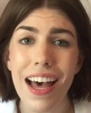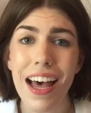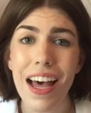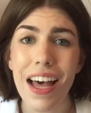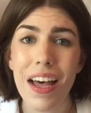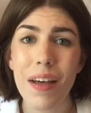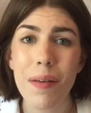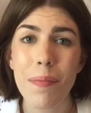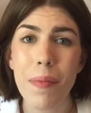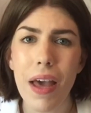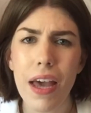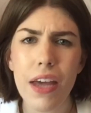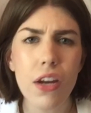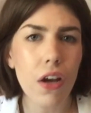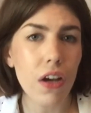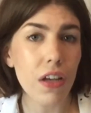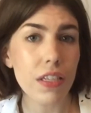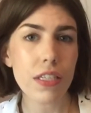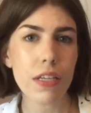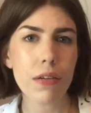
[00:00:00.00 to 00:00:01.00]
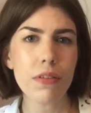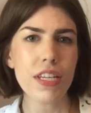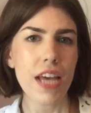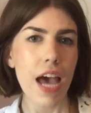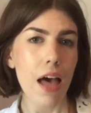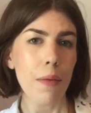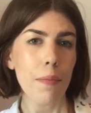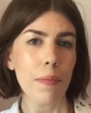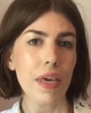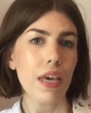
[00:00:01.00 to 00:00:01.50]
And also
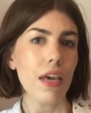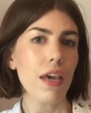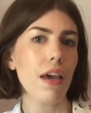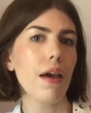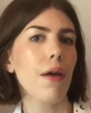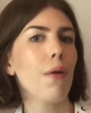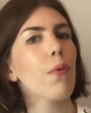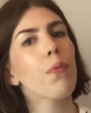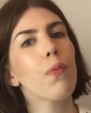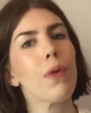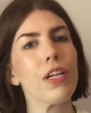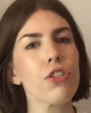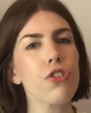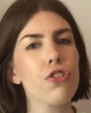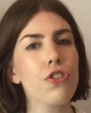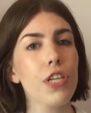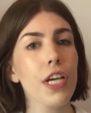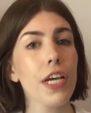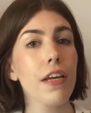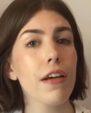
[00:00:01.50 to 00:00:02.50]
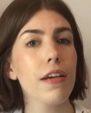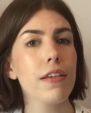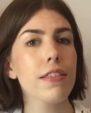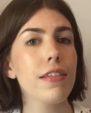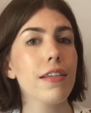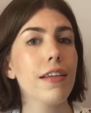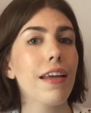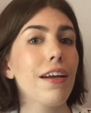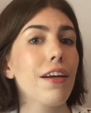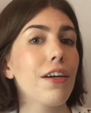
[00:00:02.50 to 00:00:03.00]
tell me which Jane
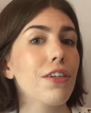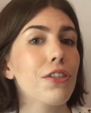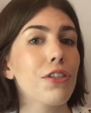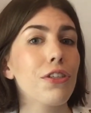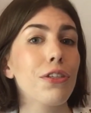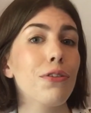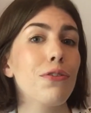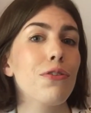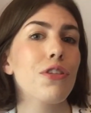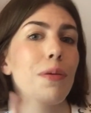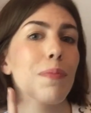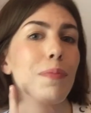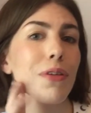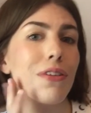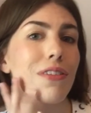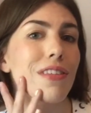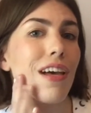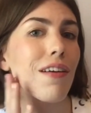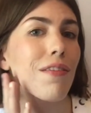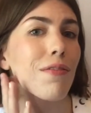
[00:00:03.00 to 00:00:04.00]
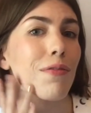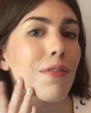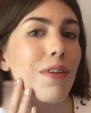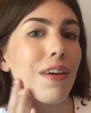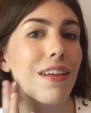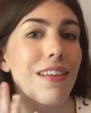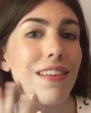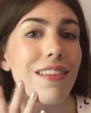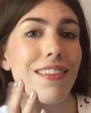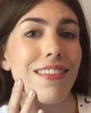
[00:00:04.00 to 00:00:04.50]
Austen character you ship yourself
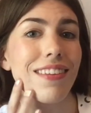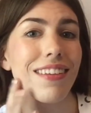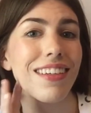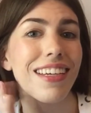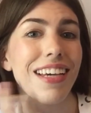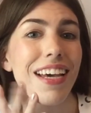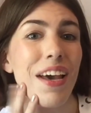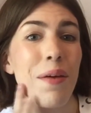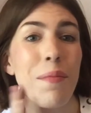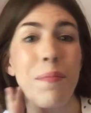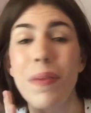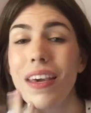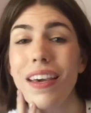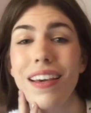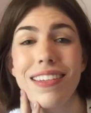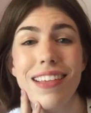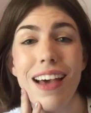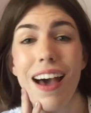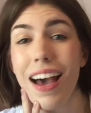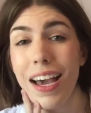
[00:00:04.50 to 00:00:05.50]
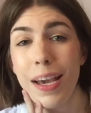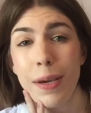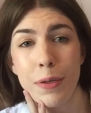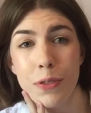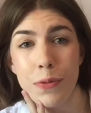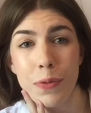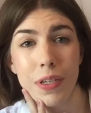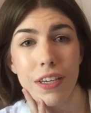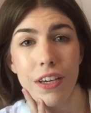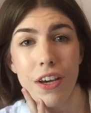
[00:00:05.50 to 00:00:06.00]
with. Because I
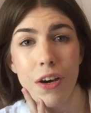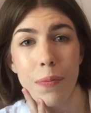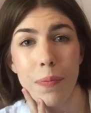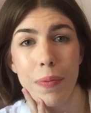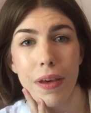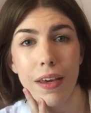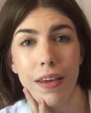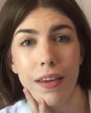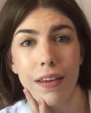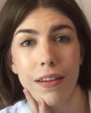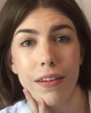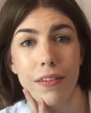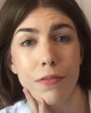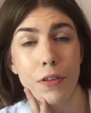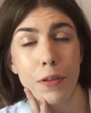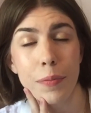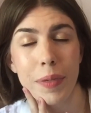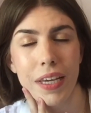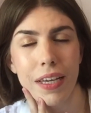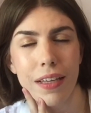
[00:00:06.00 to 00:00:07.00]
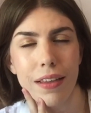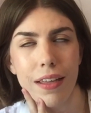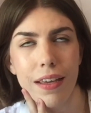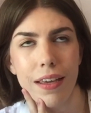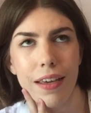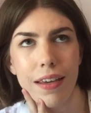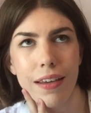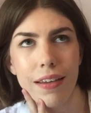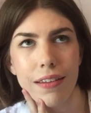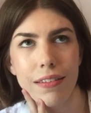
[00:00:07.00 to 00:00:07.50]
was really hoping for
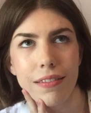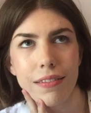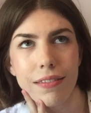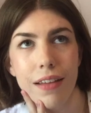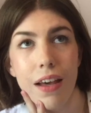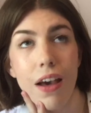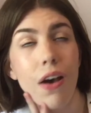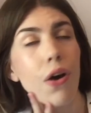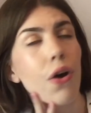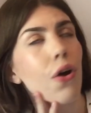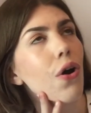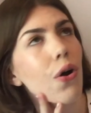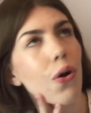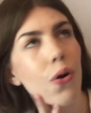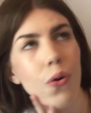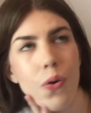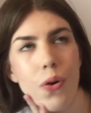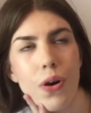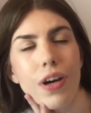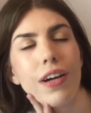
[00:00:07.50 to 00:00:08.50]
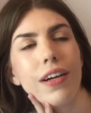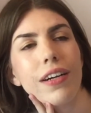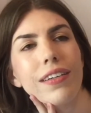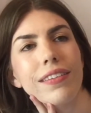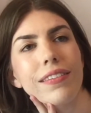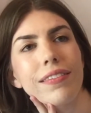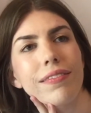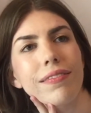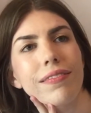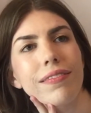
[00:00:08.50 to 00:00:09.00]
Bingley
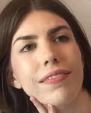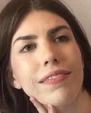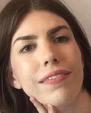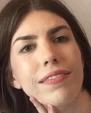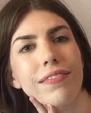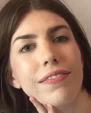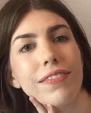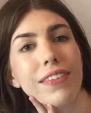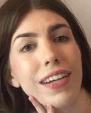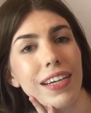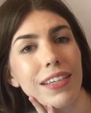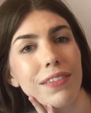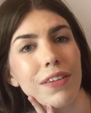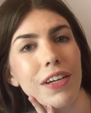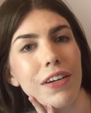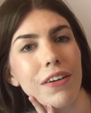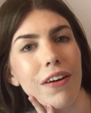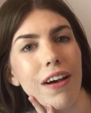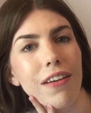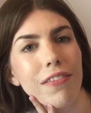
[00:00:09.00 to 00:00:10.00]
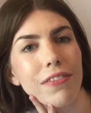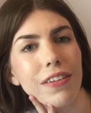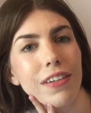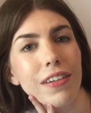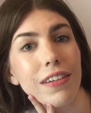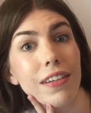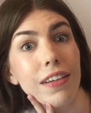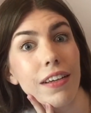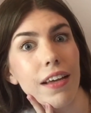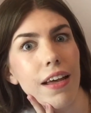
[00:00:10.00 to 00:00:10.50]
or for Henry
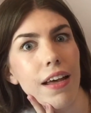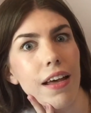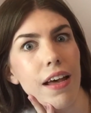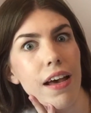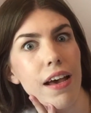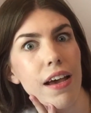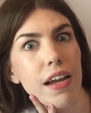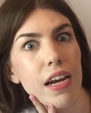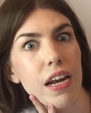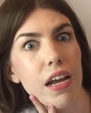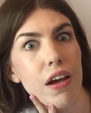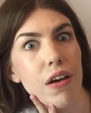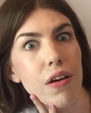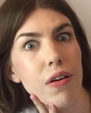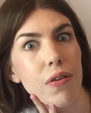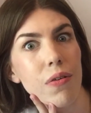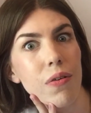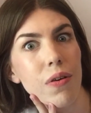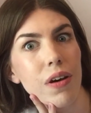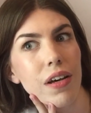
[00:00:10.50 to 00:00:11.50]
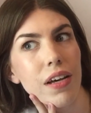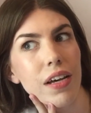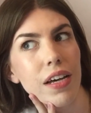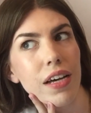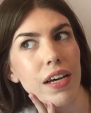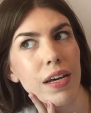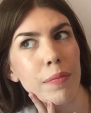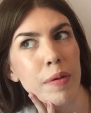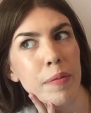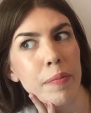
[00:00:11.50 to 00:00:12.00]
Crawford. I know,
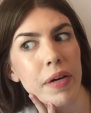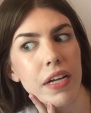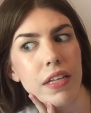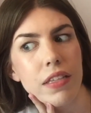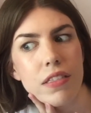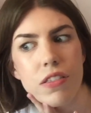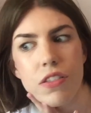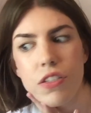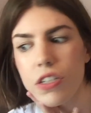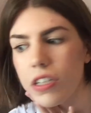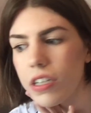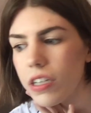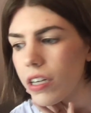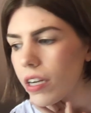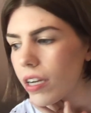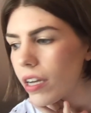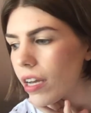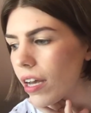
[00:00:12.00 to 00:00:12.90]
I'm a monster.